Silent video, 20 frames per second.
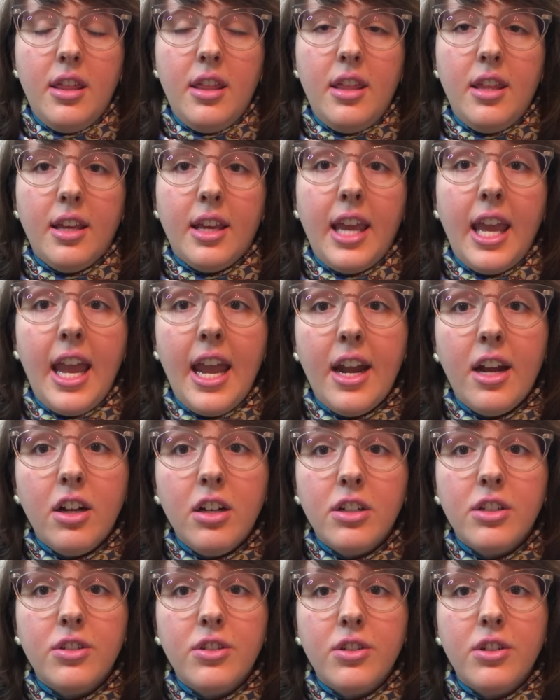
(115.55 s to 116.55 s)
the
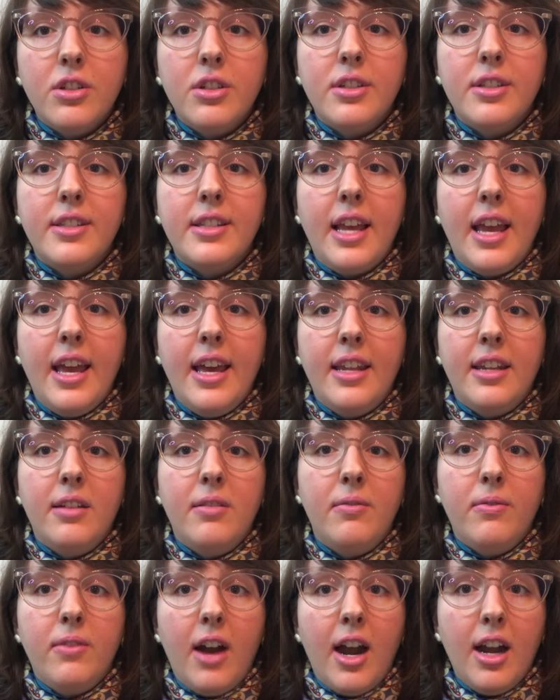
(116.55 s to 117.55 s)
characters and
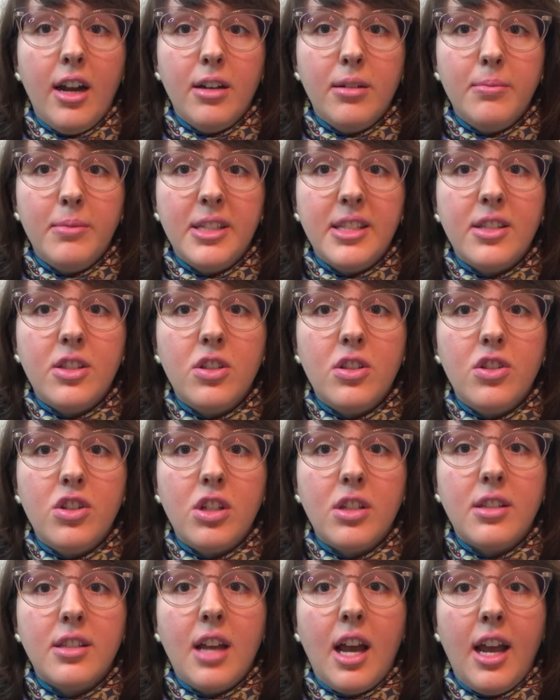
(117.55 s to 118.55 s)
environments
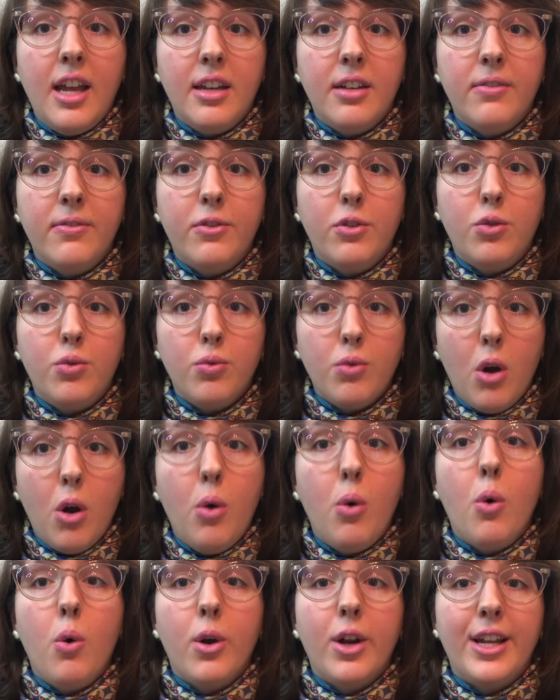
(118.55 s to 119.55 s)
just kind of
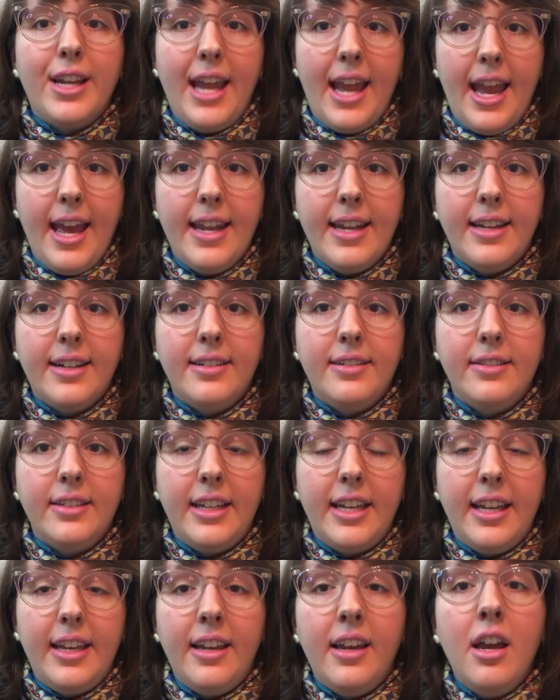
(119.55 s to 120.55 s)
grow
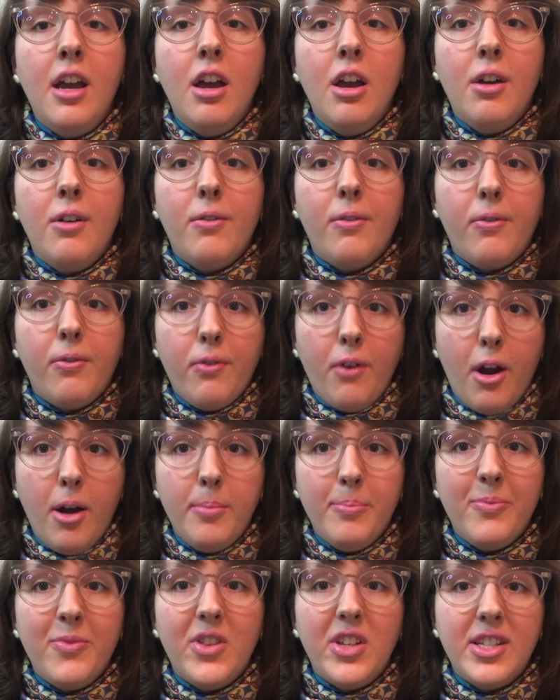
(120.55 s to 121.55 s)
organically
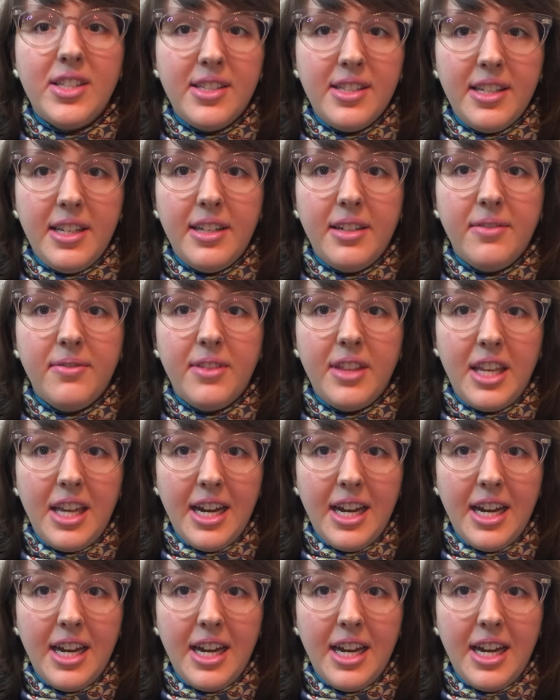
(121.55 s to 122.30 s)
from the seed of the